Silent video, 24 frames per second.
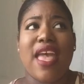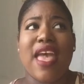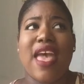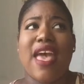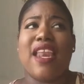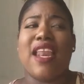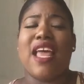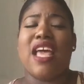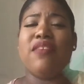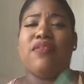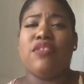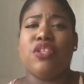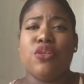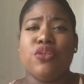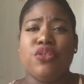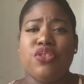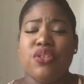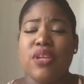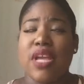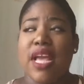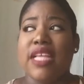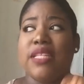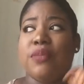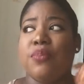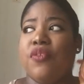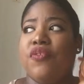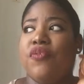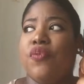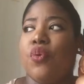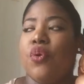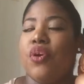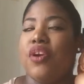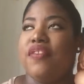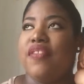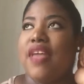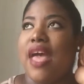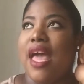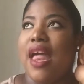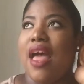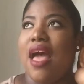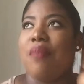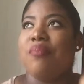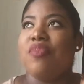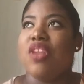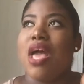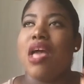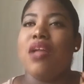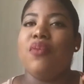And I've told you guys before that
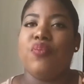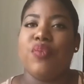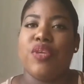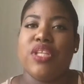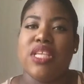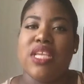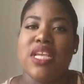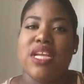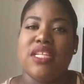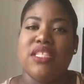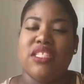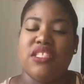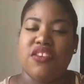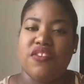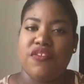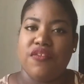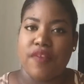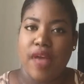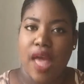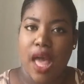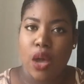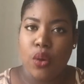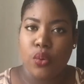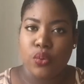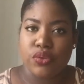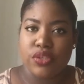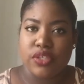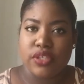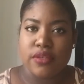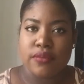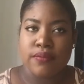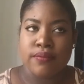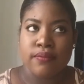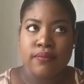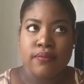I'm not really a devout